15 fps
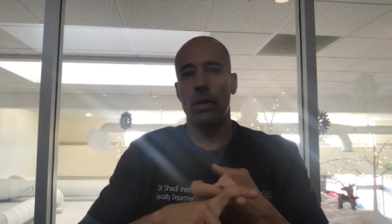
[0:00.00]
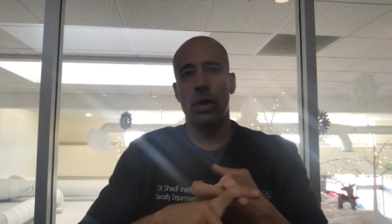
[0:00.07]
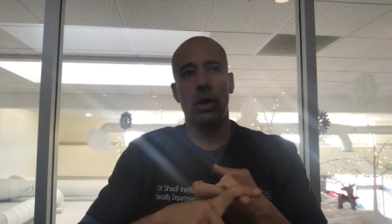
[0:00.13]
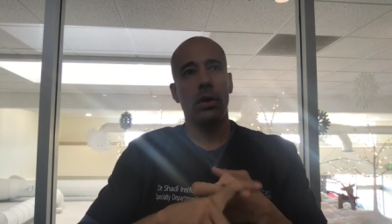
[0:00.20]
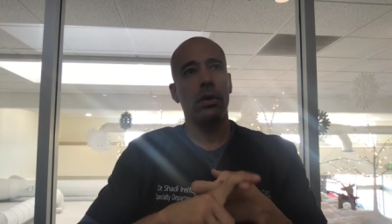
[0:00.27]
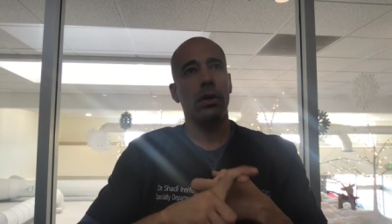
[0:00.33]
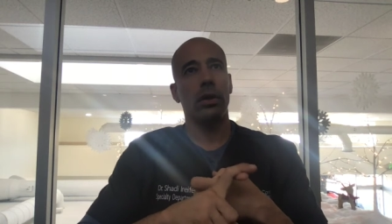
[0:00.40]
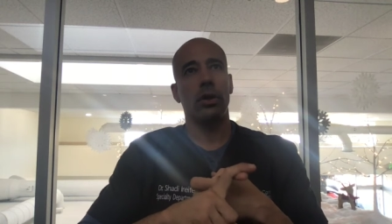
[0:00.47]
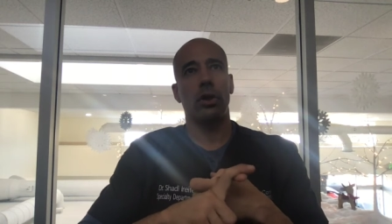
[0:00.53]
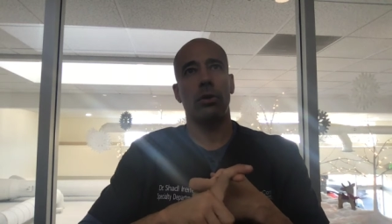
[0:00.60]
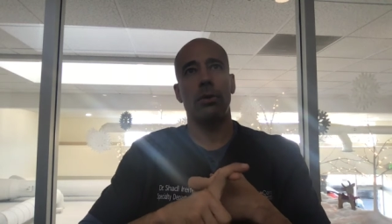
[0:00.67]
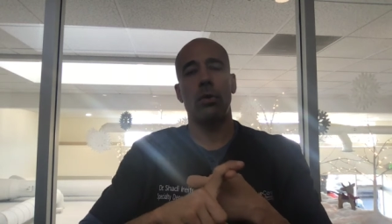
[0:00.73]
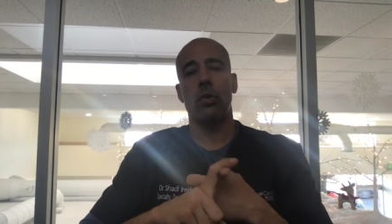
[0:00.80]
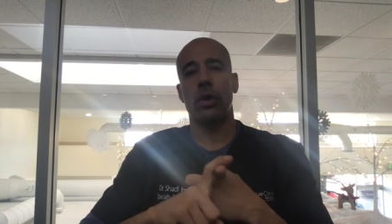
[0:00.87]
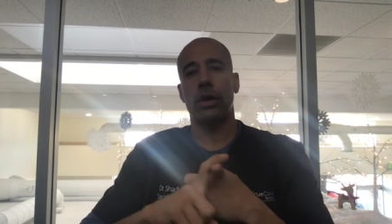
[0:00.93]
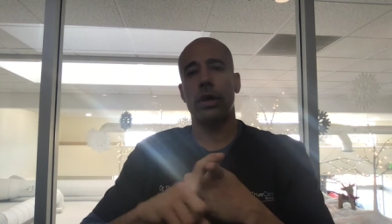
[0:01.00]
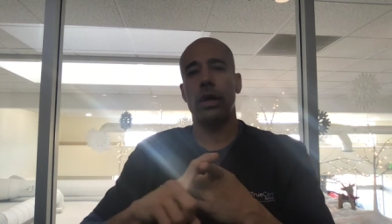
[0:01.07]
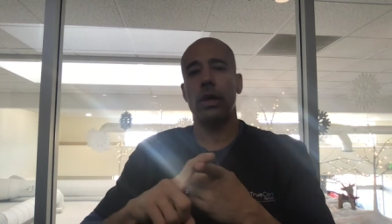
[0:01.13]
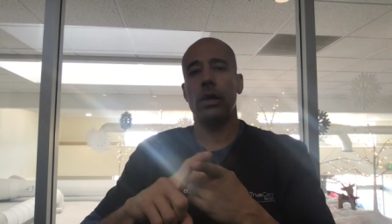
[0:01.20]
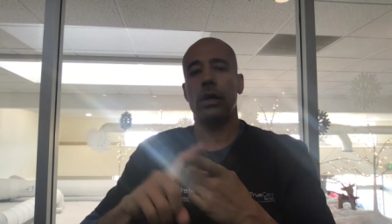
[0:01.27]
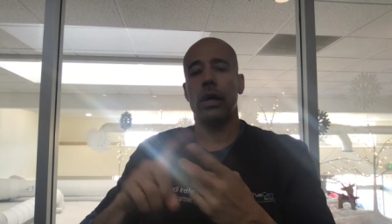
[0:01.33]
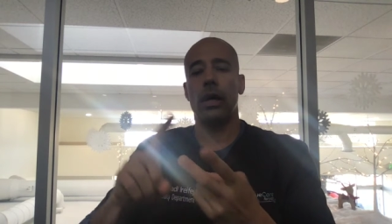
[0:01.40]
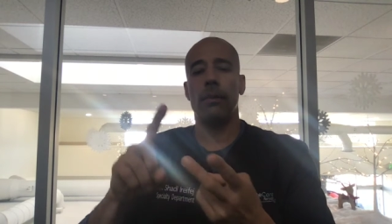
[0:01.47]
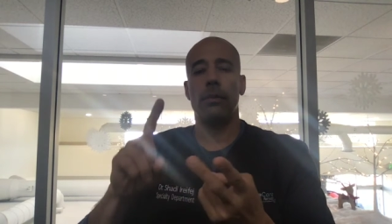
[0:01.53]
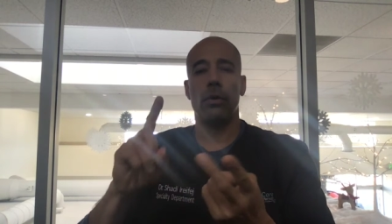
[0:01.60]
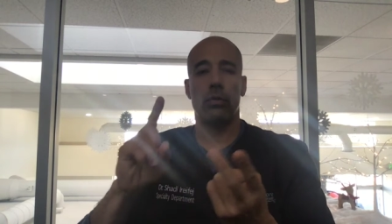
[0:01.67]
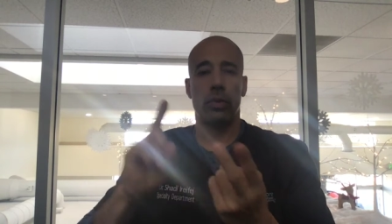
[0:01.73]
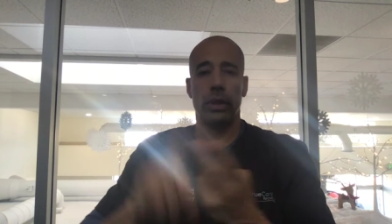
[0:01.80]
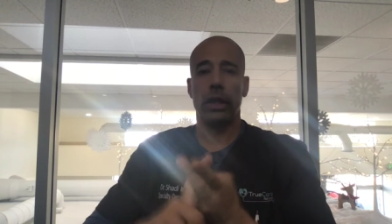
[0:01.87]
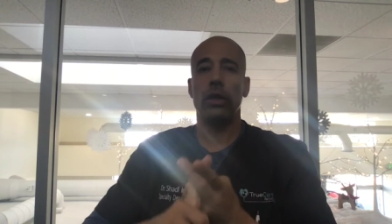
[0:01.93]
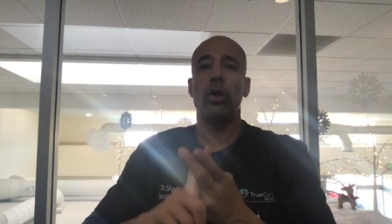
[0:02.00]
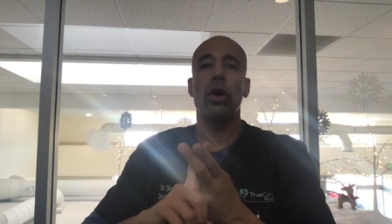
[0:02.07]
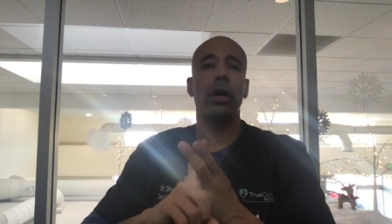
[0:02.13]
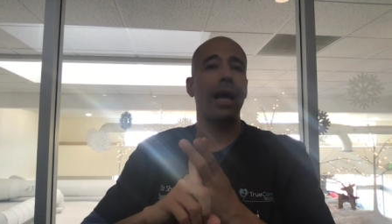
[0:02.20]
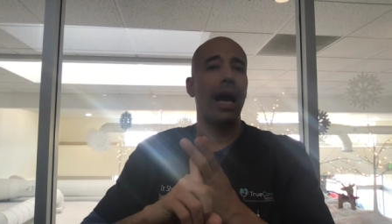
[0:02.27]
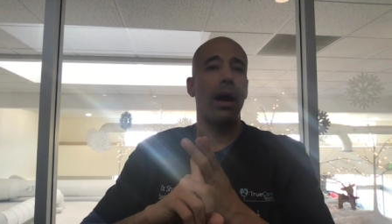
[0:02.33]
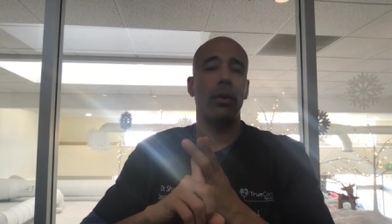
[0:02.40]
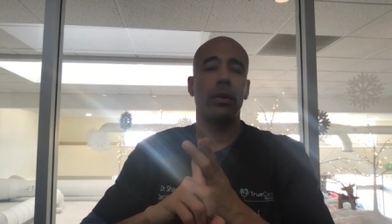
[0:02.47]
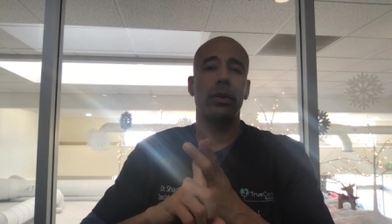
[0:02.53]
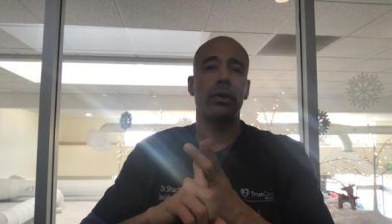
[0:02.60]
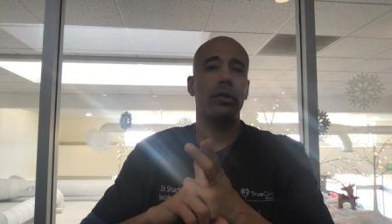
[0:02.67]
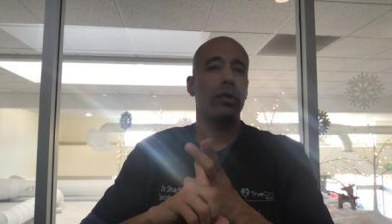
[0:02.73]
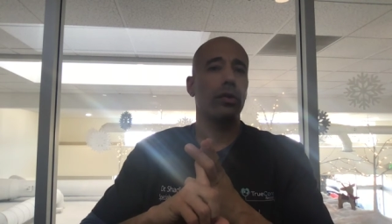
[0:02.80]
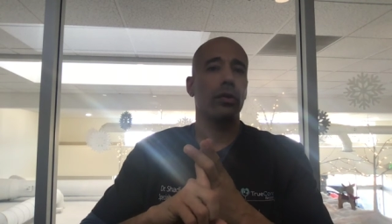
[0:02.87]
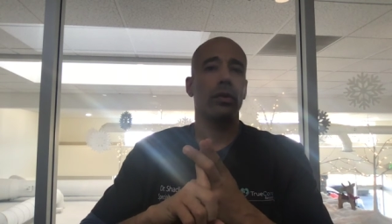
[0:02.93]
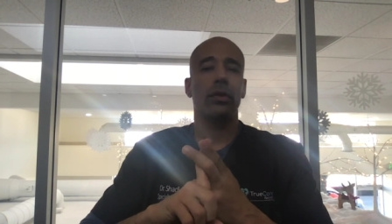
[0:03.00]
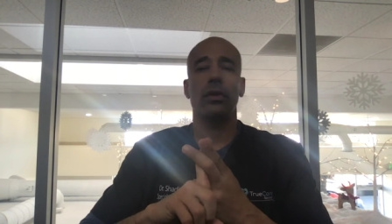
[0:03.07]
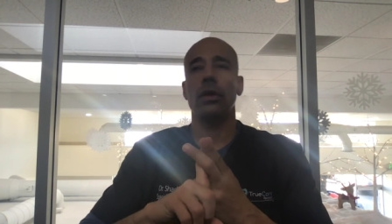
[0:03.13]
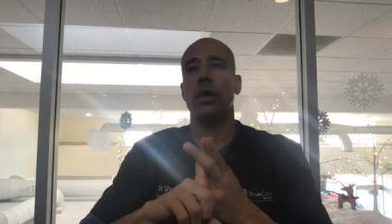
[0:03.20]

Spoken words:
all. You're going to be working really long hours.